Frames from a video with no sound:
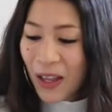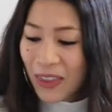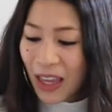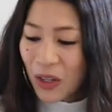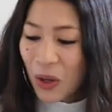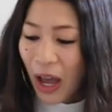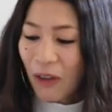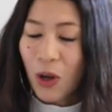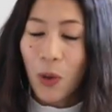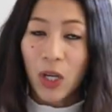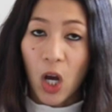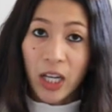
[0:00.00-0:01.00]
that you have
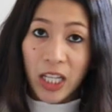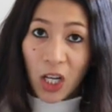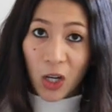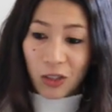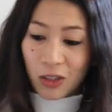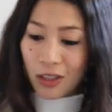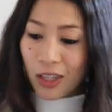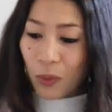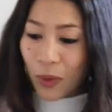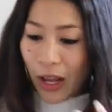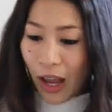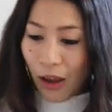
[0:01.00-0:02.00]
going on here, just like
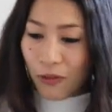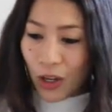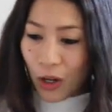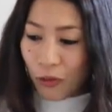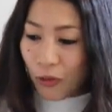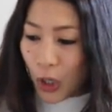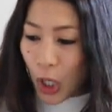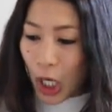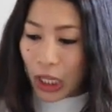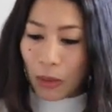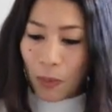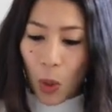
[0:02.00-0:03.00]
what I have here for her
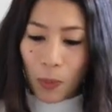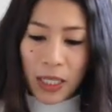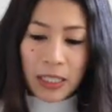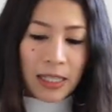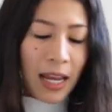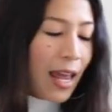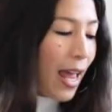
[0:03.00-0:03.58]
at the moment.